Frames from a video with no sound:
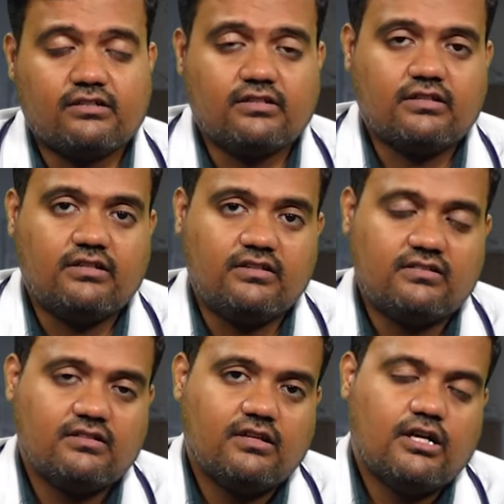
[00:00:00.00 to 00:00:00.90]
occur is
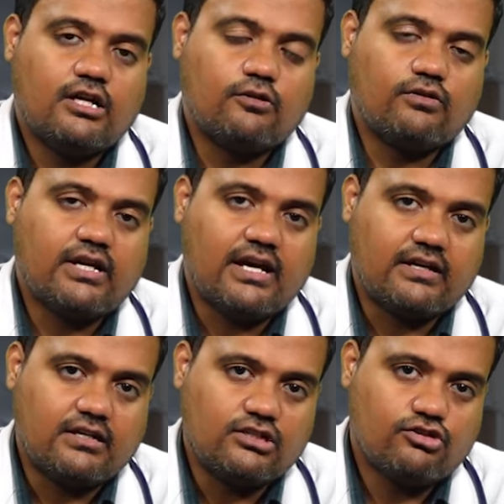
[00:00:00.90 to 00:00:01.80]
around the
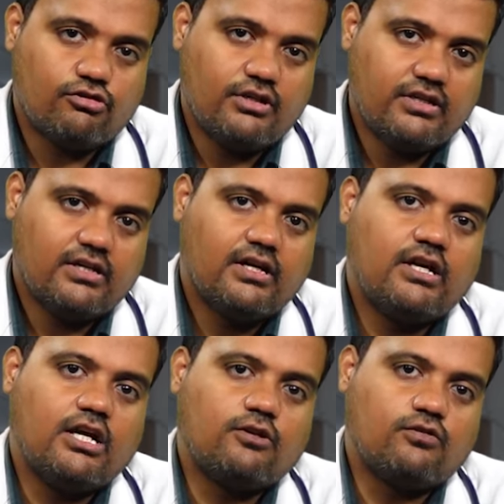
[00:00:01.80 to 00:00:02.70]
ankle joint
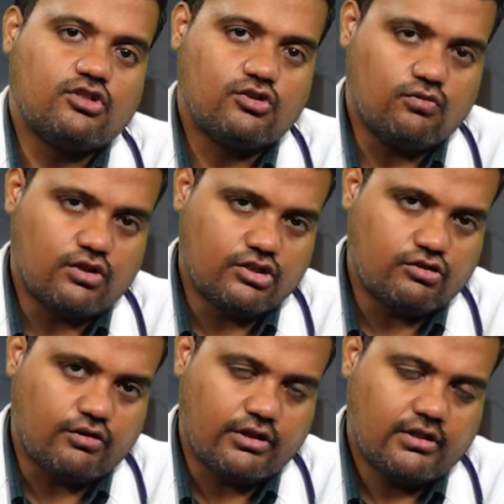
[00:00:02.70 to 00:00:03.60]
around the shoulder
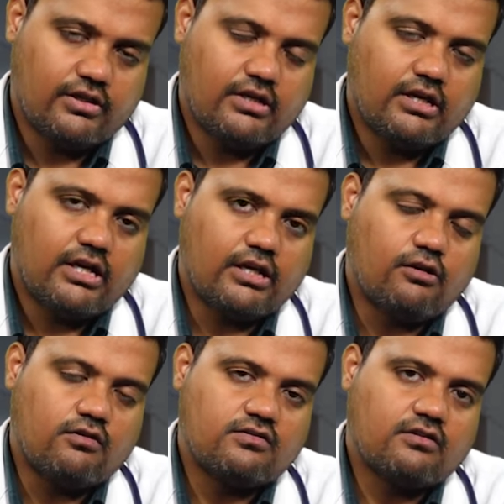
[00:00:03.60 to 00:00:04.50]
joint and
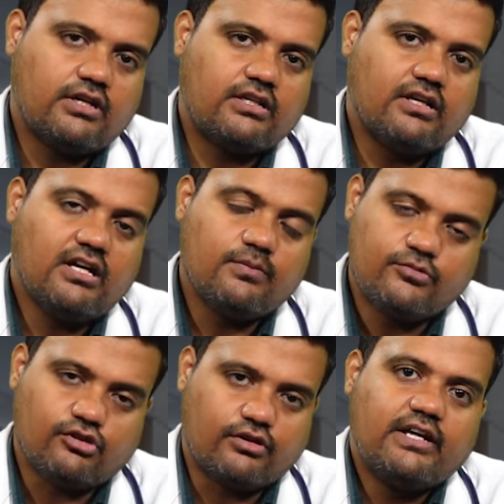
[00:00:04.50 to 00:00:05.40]
also in the hip
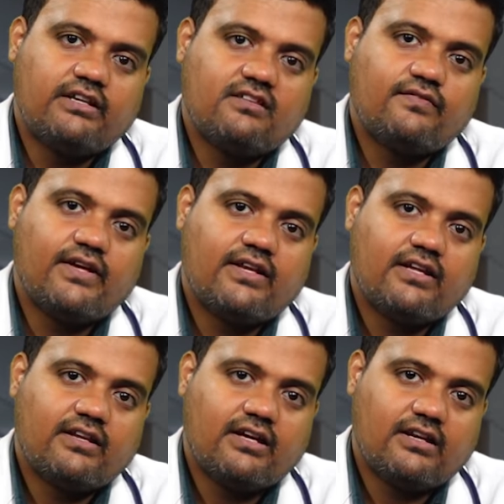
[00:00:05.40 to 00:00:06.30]
joint it is very
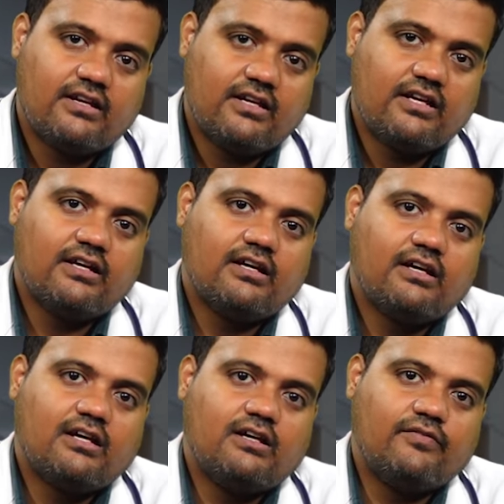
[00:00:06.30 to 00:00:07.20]
rarely
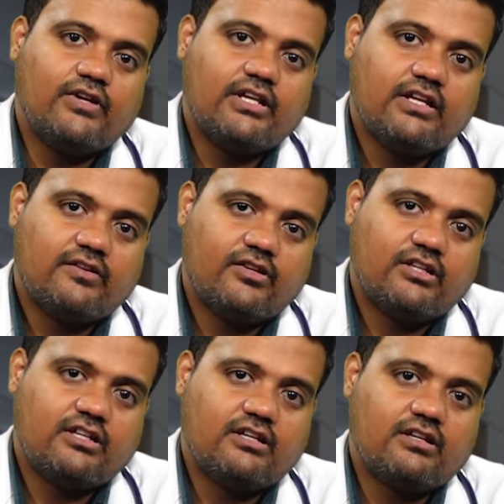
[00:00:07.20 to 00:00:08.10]
very
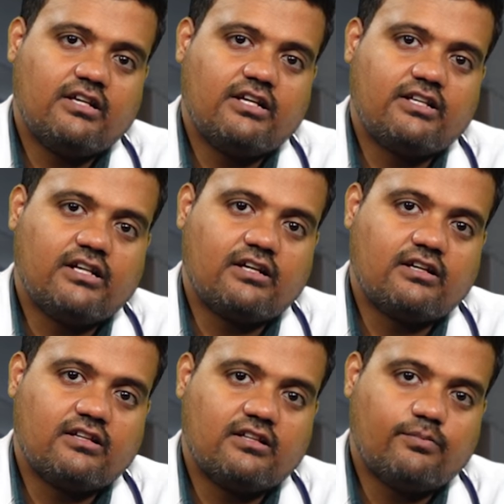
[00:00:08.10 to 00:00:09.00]
very rarely it can
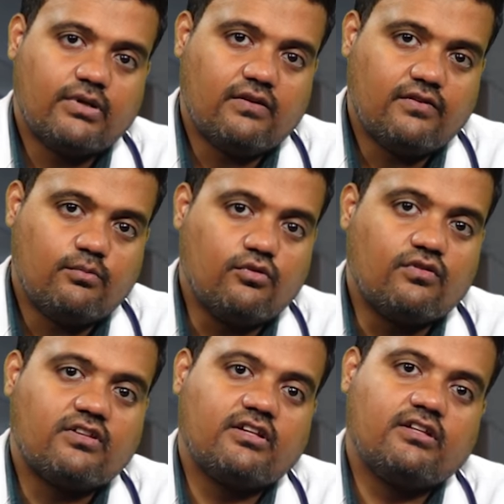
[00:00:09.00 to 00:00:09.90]
occur in the pelvic
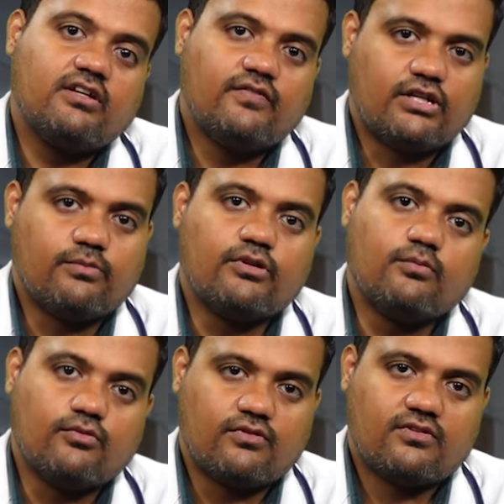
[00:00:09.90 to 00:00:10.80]
bones and in the
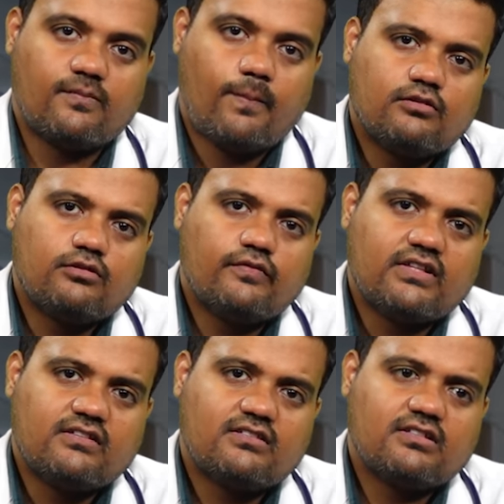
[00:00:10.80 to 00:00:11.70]
vertebral bones so
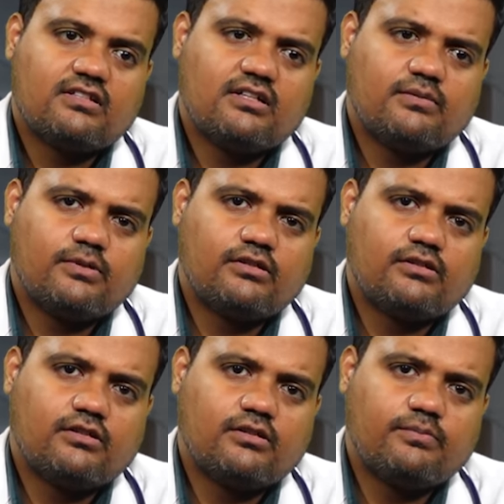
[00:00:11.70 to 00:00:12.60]
once the uh,
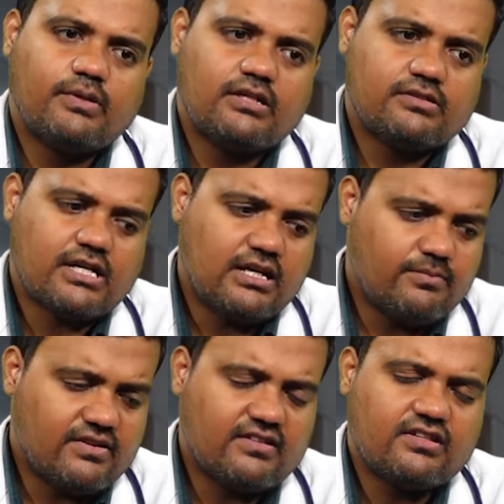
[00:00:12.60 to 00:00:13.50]
uh child
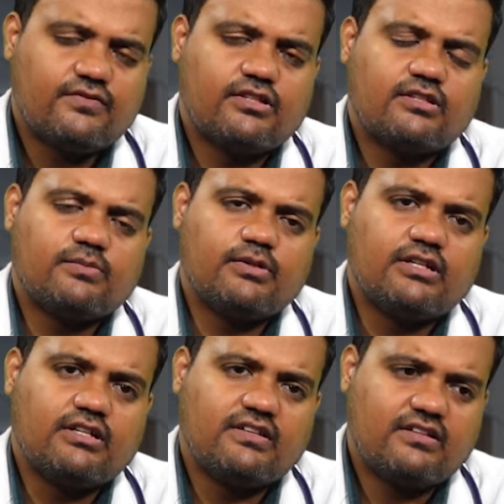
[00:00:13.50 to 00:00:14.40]
presents with
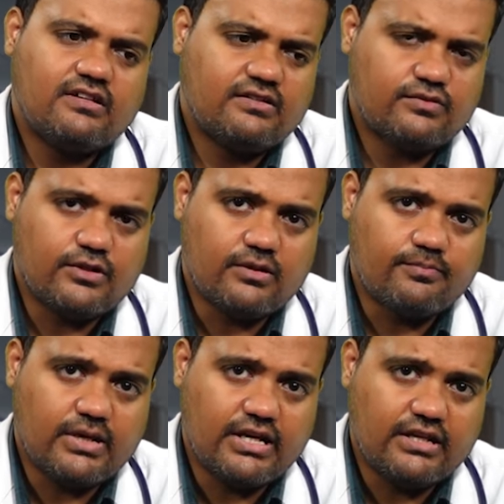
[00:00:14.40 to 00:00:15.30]
increasing
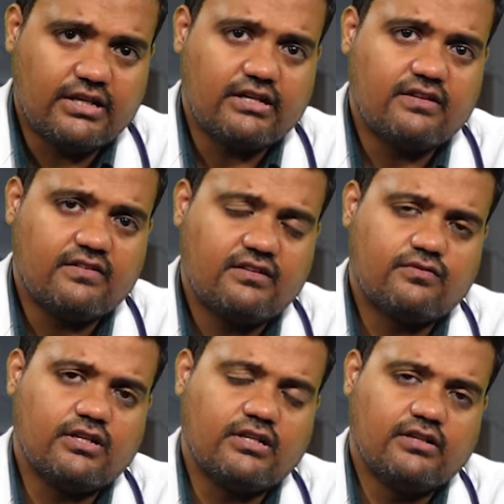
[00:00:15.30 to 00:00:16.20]
pain increasing
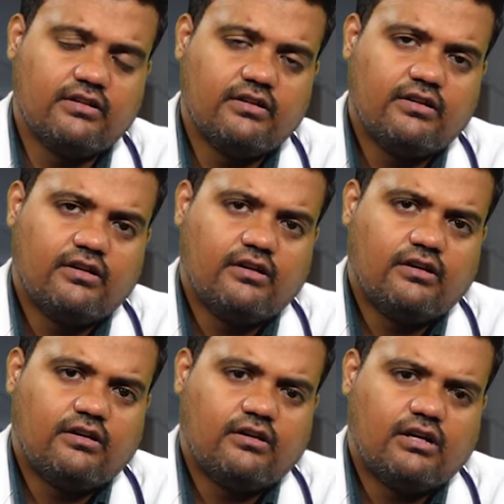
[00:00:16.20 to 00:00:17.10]
swelling
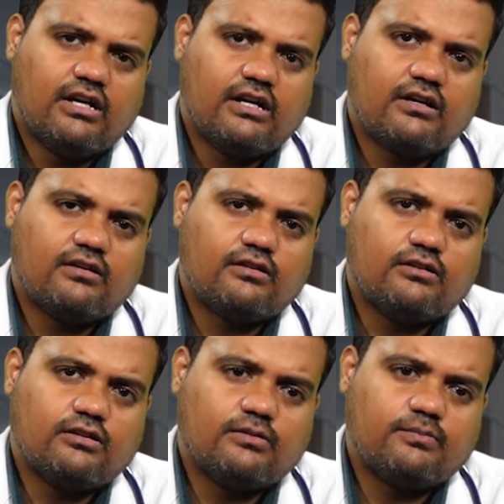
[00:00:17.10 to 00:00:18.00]

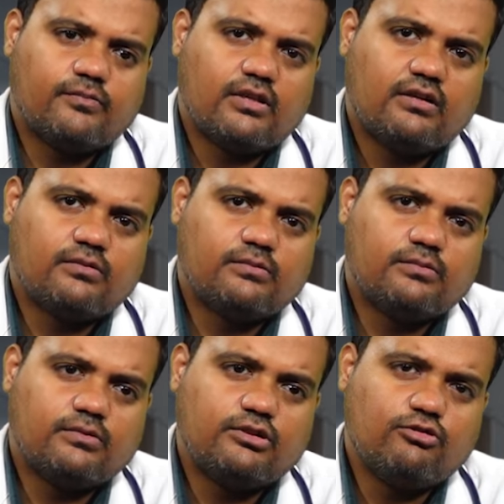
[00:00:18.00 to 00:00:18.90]
um,
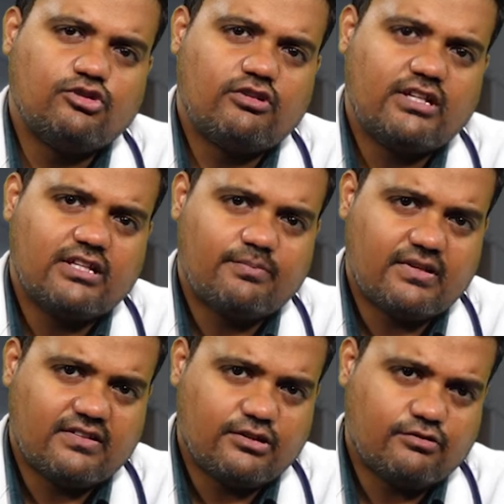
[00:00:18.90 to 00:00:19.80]
usually they
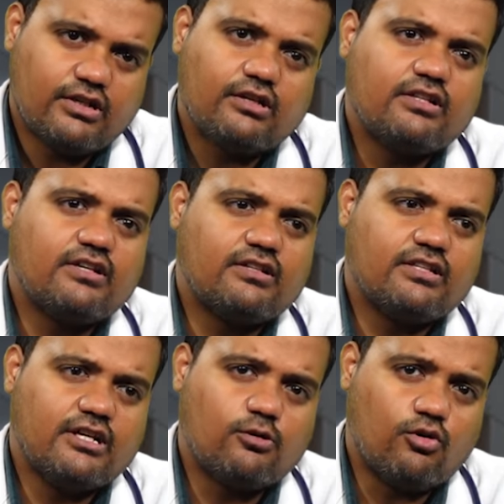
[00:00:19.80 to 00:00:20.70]
present where
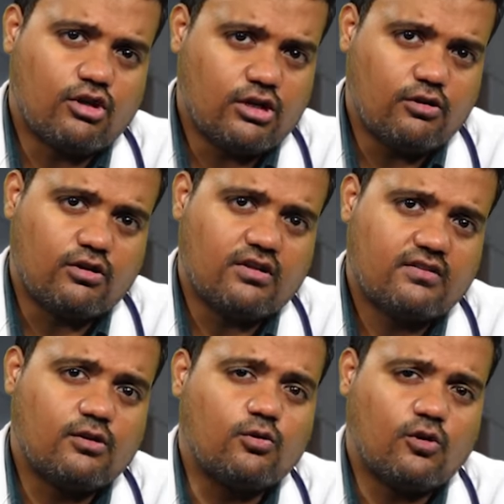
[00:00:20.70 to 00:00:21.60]
their local
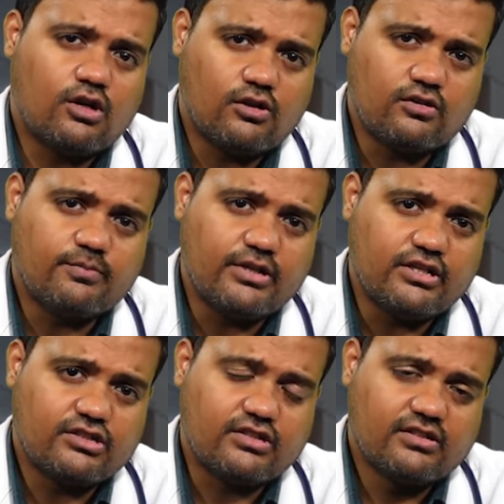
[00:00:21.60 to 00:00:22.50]
doctors or local
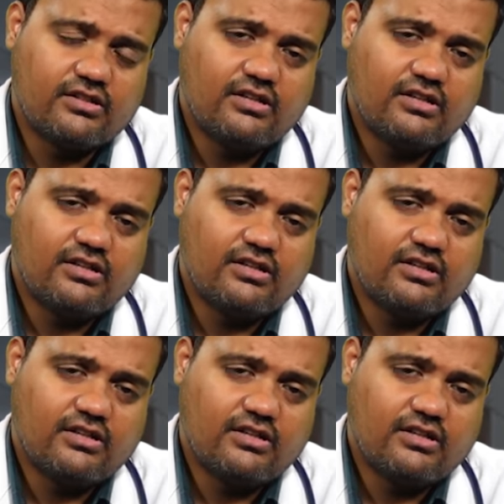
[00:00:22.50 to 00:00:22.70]
orthopedician